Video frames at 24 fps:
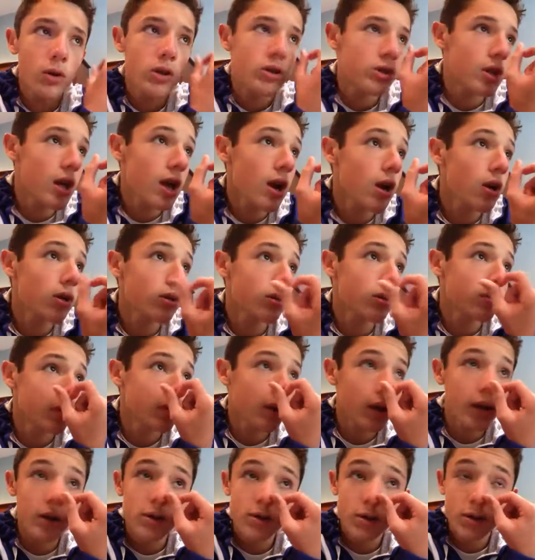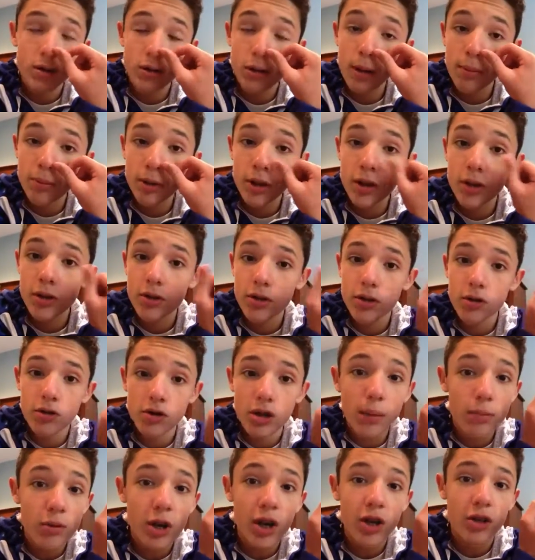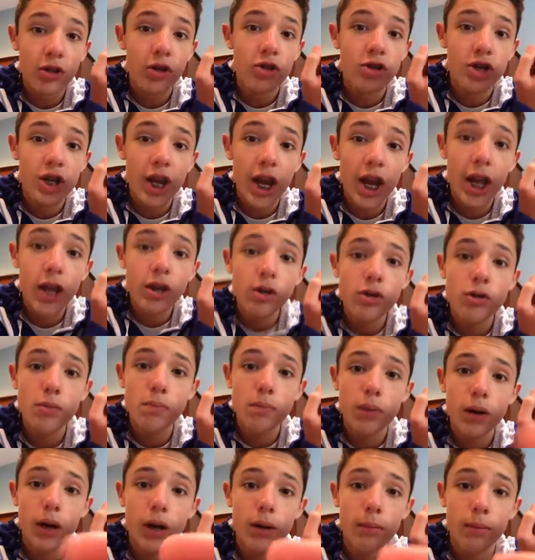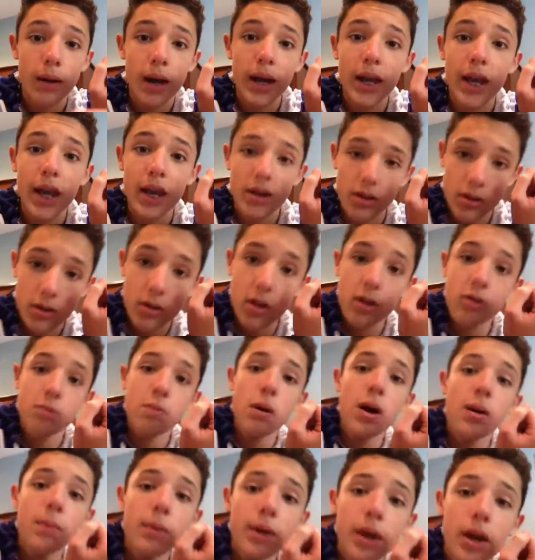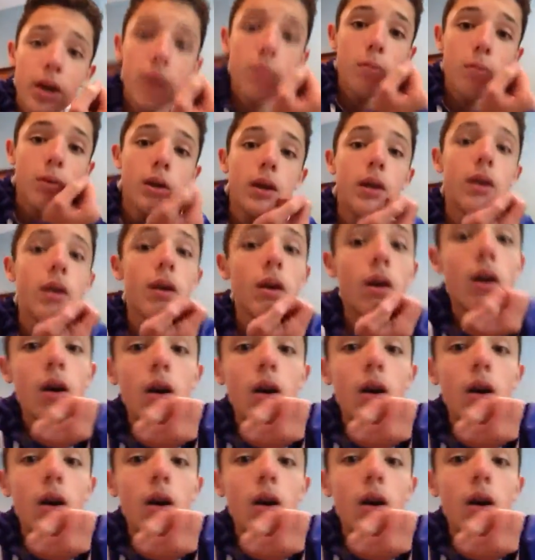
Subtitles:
is there, it's subject to change. But my guess is that's probably going to be